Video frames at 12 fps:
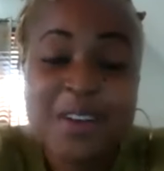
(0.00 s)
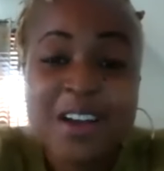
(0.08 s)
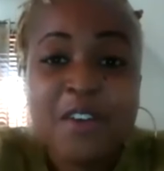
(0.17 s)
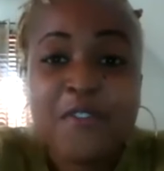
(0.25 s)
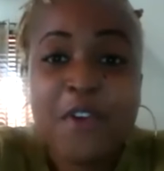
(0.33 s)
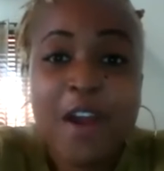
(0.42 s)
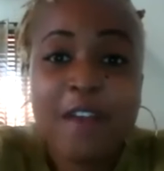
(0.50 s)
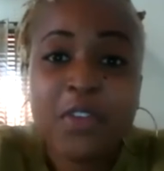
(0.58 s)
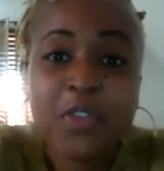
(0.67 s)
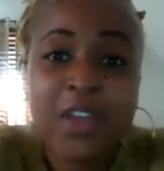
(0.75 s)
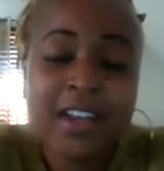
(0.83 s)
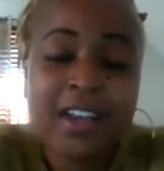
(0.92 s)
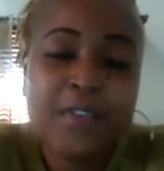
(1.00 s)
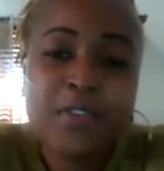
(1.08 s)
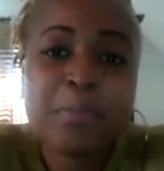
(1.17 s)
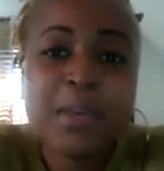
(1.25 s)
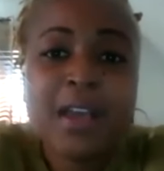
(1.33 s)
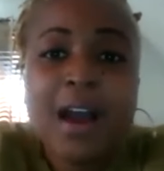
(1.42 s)
for everything and
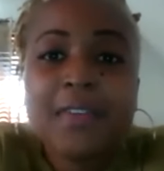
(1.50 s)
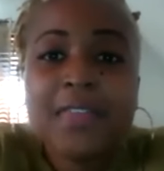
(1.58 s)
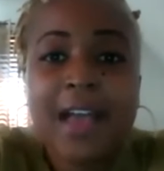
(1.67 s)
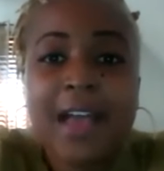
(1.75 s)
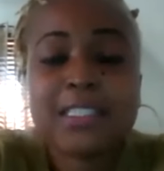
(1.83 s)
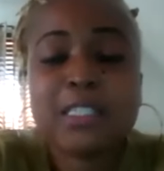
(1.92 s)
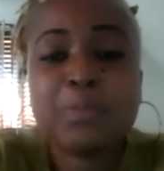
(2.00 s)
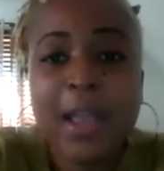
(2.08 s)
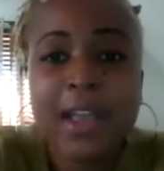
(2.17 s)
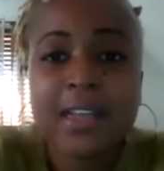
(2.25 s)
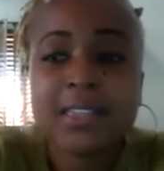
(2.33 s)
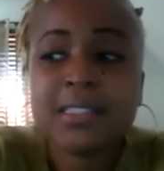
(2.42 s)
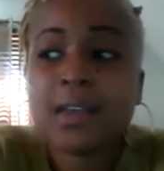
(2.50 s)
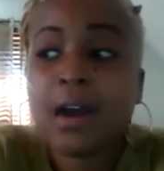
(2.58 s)
even beyond that space.